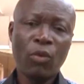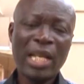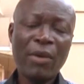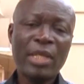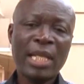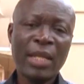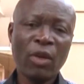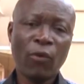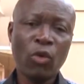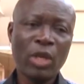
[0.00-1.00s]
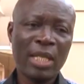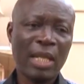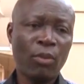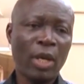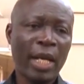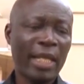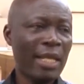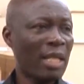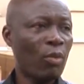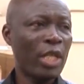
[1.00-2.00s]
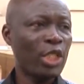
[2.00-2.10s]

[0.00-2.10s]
with the return of Kwadwo Asamoah and Asamoah